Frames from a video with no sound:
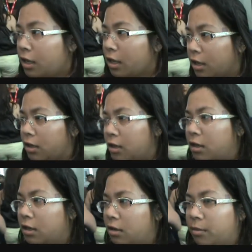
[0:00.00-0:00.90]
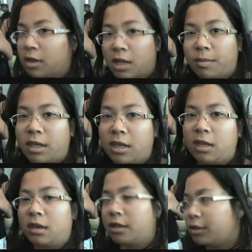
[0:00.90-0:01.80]
and uh, I'm gonna get me
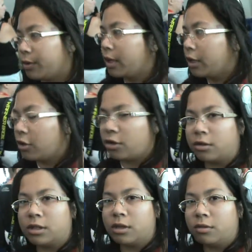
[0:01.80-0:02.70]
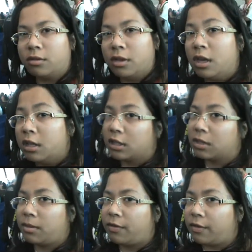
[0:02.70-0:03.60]
another Twilight shirt, so it's
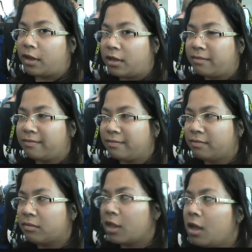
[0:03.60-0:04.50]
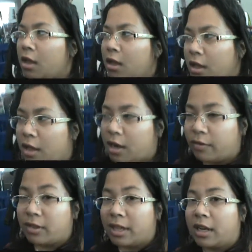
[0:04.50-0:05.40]
gonna be fun. And
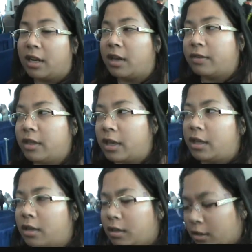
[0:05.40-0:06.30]
after that, I have to get,